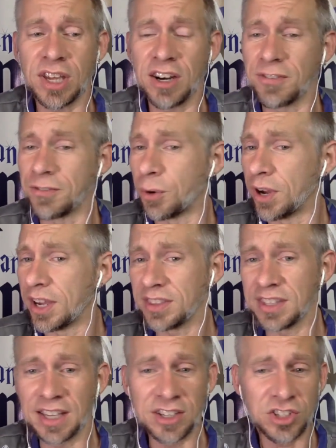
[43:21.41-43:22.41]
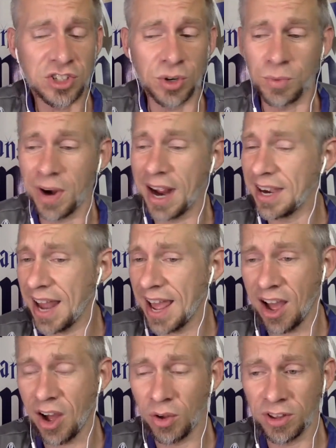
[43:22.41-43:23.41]
can avoid the issue right
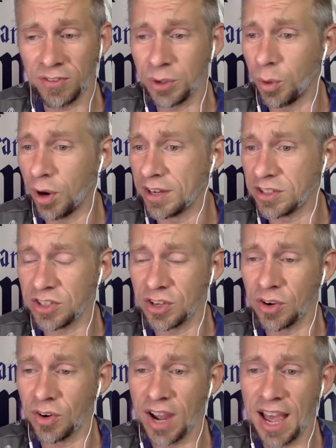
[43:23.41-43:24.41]
now if you want to,